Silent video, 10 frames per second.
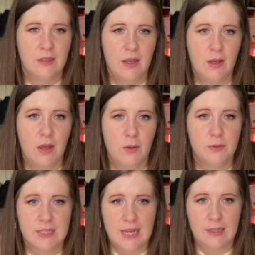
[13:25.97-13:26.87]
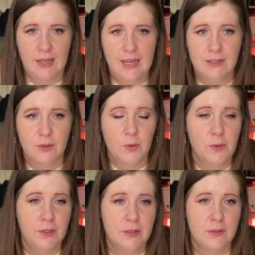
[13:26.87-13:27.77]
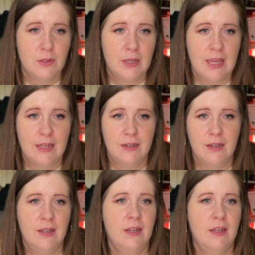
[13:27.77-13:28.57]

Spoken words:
a day late, or you can